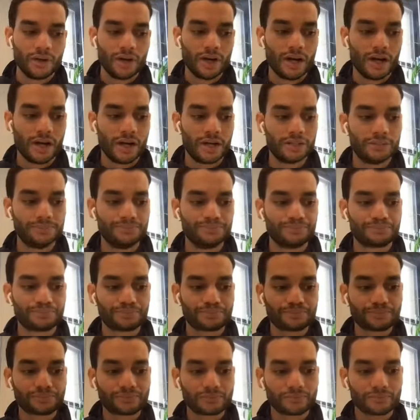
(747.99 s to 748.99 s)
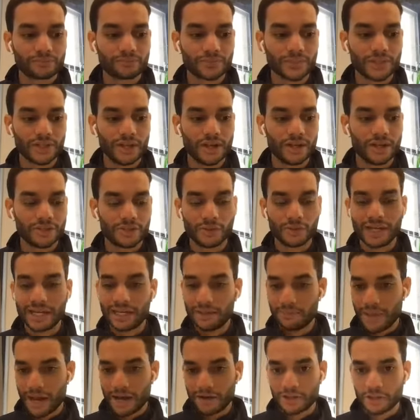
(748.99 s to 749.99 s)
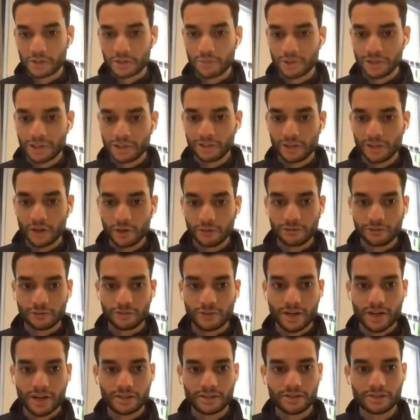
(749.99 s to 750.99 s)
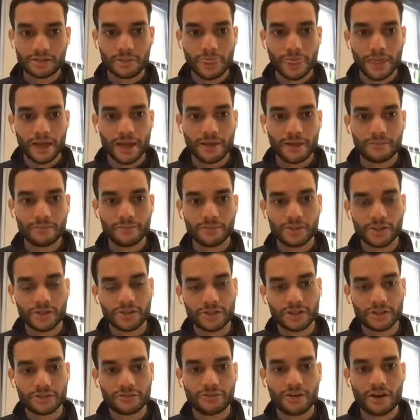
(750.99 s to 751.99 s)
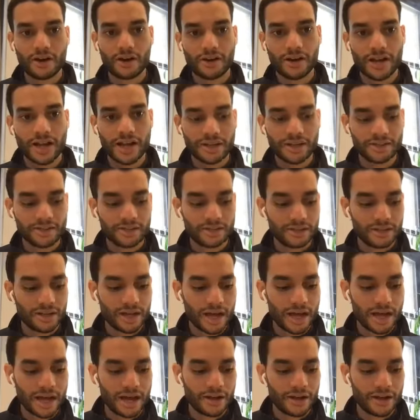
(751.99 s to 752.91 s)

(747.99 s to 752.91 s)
So inbound is pretty low for us, just as far as